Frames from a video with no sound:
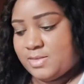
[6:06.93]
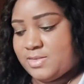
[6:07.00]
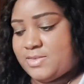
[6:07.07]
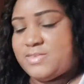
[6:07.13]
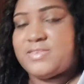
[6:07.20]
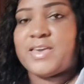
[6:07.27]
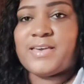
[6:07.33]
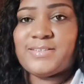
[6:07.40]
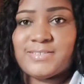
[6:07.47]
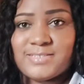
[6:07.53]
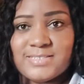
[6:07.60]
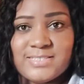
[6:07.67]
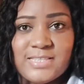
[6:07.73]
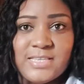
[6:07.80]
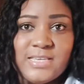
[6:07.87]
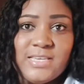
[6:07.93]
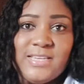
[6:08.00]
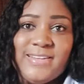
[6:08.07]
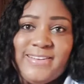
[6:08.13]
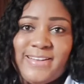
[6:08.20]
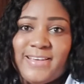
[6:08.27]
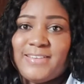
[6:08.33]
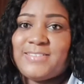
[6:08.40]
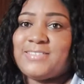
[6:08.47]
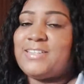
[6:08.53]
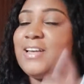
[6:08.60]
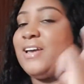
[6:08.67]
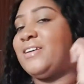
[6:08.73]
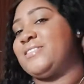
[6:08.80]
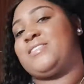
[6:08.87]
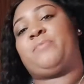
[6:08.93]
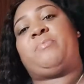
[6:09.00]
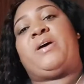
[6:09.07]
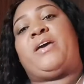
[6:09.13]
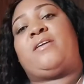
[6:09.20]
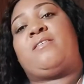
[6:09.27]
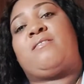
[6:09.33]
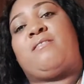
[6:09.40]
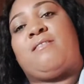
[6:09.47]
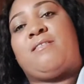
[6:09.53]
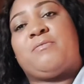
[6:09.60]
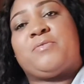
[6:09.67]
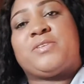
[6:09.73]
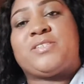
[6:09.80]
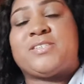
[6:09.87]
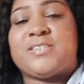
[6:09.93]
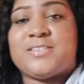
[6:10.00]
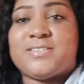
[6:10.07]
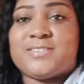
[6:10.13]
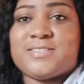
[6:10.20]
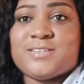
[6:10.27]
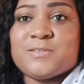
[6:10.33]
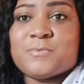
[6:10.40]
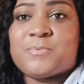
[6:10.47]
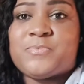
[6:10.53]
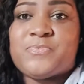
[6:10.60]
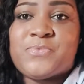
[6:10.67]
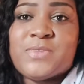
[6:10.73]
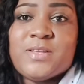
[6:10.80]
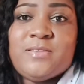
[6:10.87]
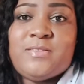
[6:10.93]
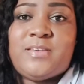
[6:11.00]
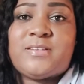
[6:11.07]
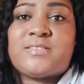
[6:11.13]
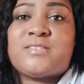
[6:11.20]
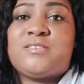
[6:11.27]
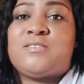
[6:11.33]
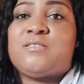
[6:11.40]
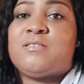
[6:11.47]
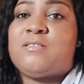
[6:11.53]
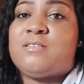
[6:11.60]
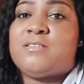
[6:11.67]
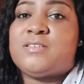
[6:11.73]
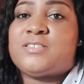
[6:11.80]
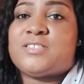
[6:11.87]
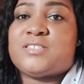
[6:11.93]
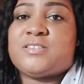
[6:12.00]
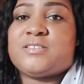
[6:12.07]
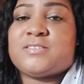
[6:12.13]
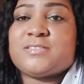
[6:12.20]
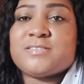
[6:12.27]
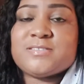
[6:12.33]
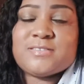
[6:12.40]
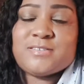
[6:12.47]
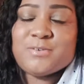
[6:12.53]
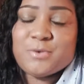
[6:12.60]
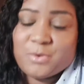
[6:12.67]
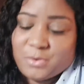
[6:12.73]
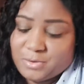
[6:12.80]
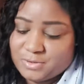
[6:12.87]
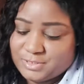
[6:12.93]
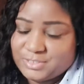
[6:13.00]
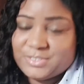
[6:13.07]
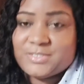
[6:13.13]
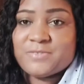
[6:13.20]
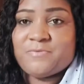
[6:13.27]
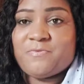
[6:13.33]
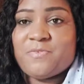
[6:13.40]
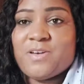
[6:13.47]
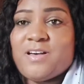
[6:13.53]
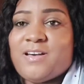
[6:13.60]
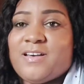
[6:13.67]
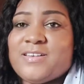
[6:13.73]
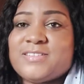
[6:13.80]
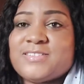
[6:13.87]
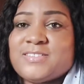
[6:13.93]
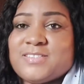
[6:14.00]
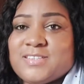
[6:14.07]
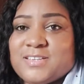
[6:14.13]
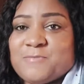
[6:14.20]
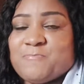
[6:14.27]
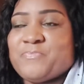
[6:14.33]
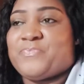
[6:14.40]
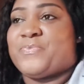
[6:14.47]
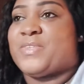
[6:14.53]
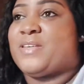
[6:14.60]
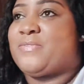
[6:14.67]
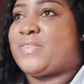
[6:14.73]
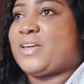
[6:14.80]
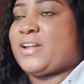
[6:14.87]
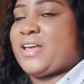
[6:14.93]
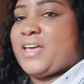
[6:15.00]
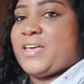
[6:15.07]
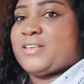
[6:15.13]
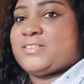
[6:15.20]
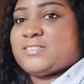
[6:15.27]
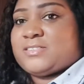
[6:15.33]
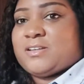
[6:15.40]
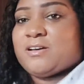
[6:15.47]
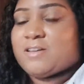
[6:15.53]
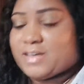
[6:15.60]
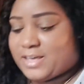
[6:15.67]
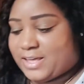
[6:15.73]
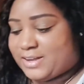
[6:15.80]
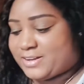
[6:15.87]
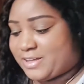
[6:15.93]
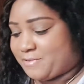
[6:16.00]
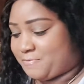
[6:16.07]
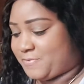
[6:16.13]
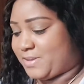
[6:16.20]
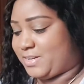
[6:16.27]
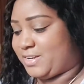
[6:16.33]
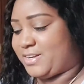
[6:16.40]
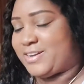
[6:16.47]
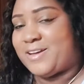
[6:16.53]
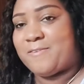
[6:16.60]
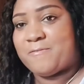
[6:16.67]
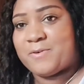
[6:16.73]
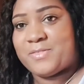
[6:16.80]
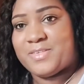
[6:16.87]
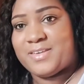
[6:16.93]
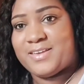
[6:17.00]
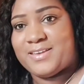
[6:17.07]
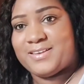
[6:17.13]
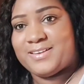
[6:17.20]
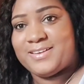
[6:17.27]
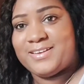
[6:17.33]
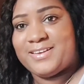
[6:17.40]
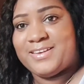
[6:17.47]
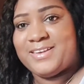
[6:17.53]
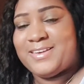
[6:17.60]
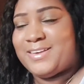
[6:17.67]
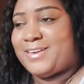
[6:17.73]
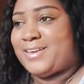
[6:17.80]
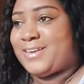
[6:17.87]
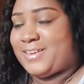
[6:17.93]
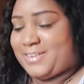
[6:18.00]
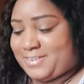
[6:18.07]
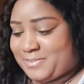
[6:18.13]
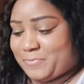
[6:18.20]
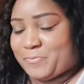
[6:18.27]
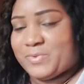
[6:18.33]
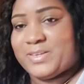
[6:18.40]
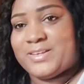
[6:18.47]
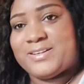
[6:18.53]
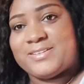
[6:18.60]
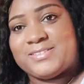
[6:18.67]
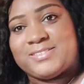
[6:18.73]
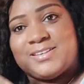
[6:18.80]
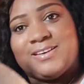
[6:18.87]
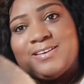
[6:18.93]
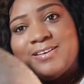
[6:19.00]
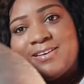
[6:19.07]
Yes, the next item I got, which is this gorgeous vase that I saw and I fell in love with it, is,